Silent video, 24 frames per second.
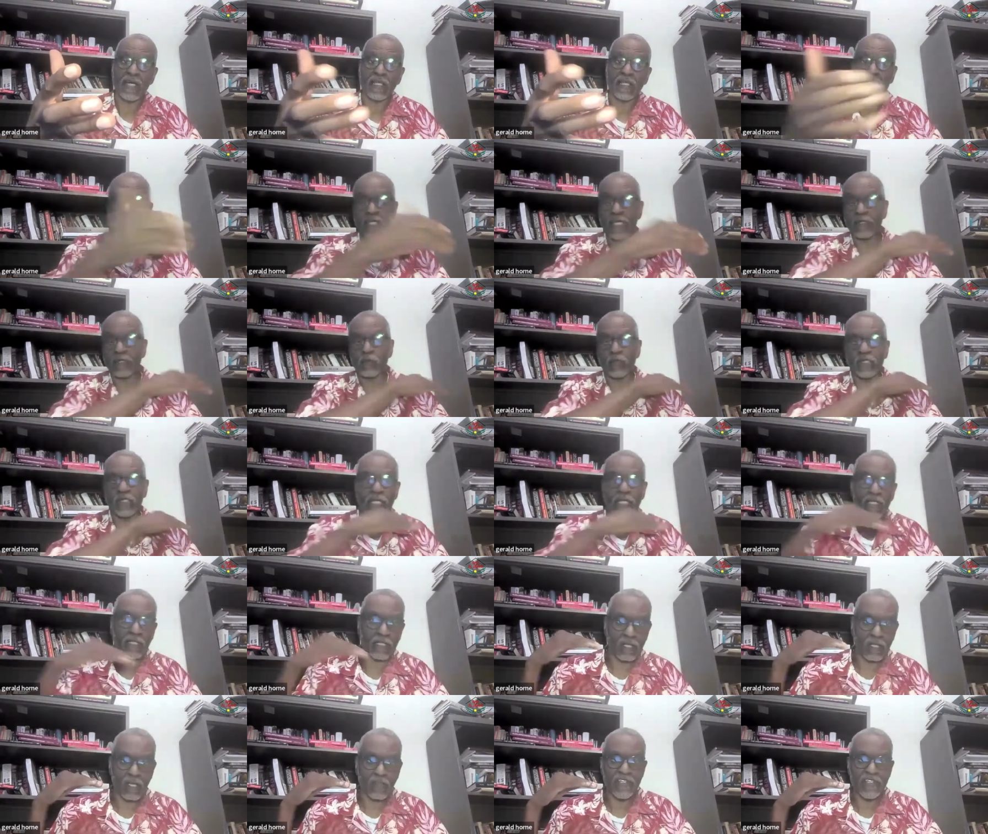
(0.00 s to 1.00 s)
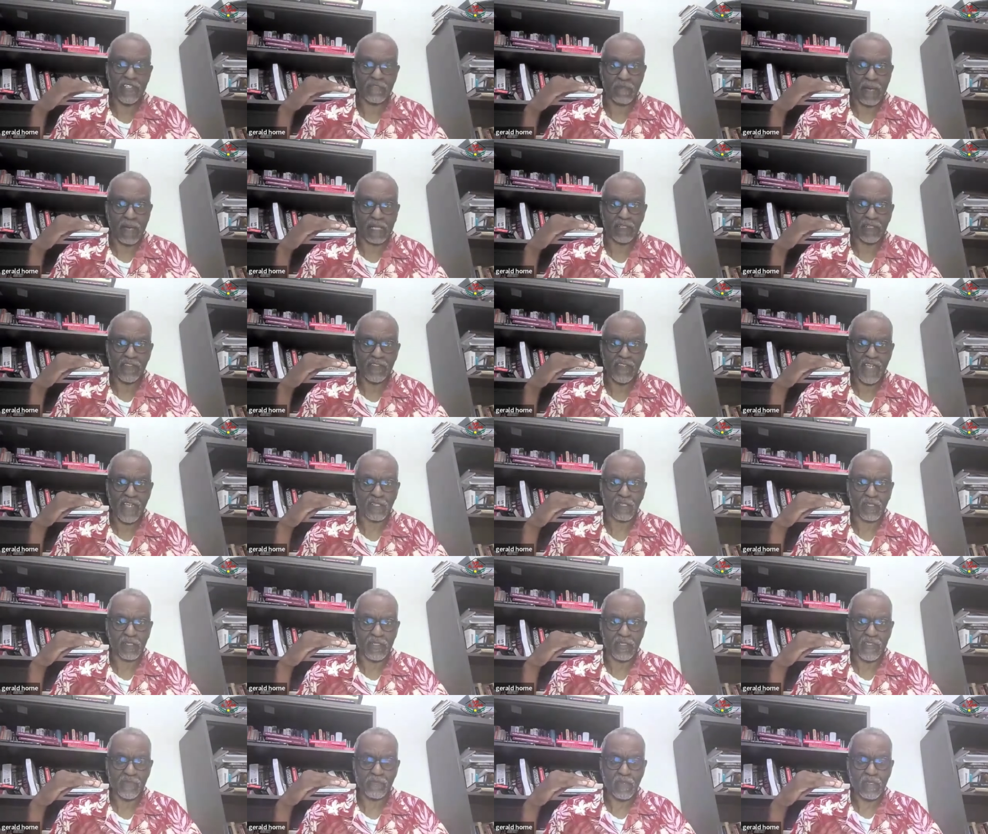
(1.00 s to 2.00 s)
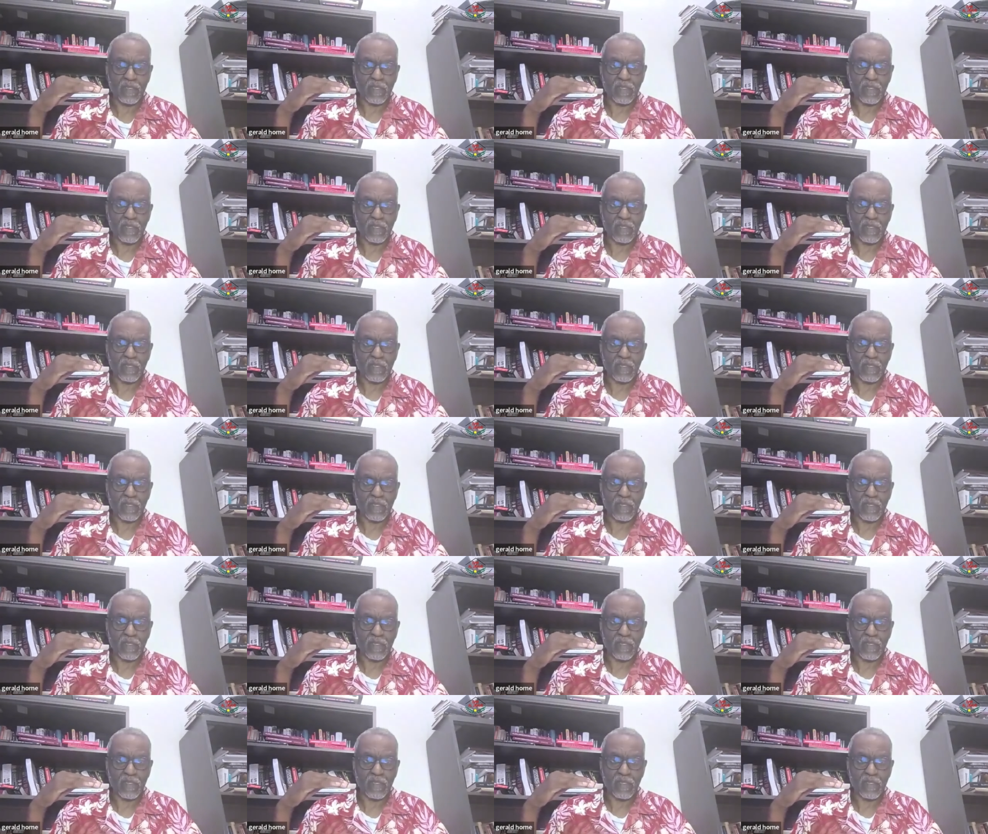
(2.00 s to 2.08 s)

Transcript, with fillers: and liquidated all the Spanish settlers.